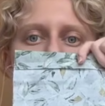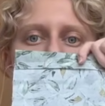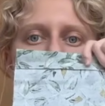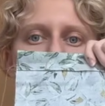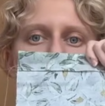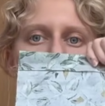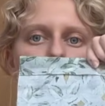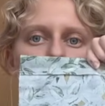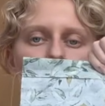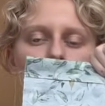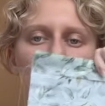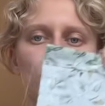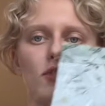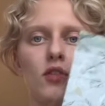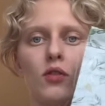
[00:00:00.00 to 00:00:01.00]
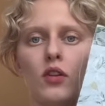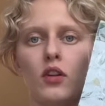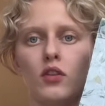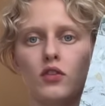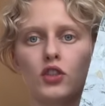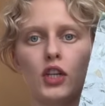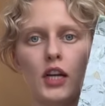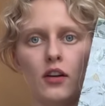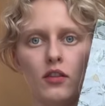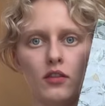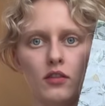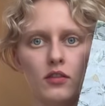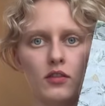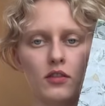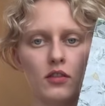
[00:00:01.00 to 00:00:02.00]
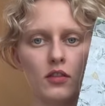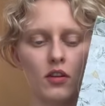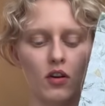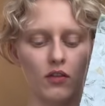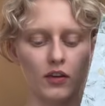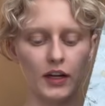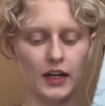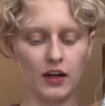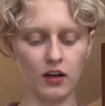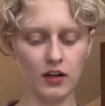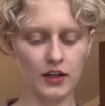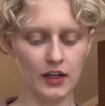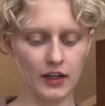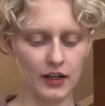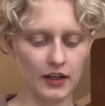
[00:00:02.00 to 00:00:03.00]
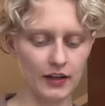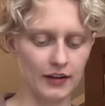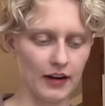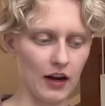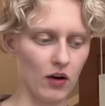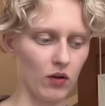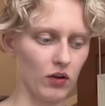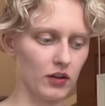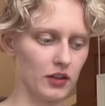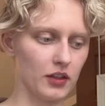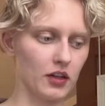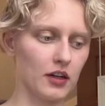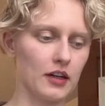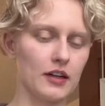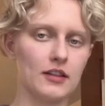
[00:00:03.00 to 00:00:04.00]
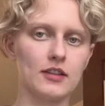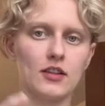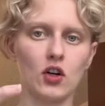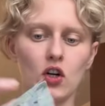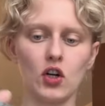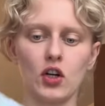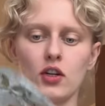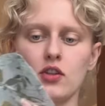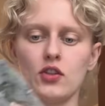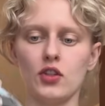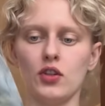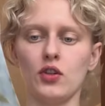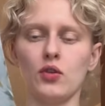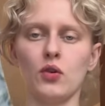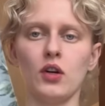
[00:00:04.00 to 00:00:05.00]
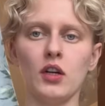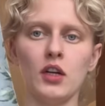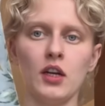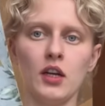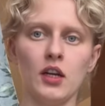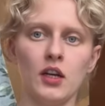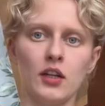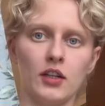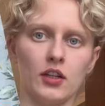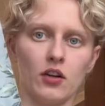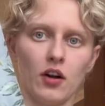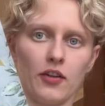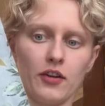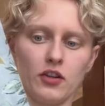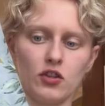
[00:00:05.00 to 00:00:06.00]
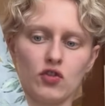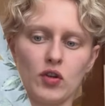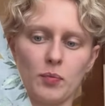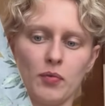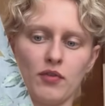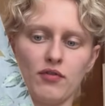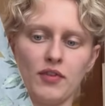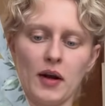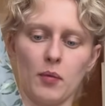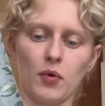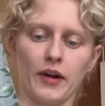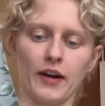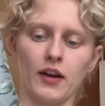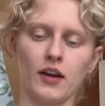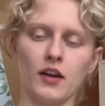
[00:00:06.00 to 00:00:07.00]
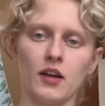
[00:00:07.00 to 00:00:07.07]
So we have these two little channels over here. Now you're going to turn to your other strip of fabric.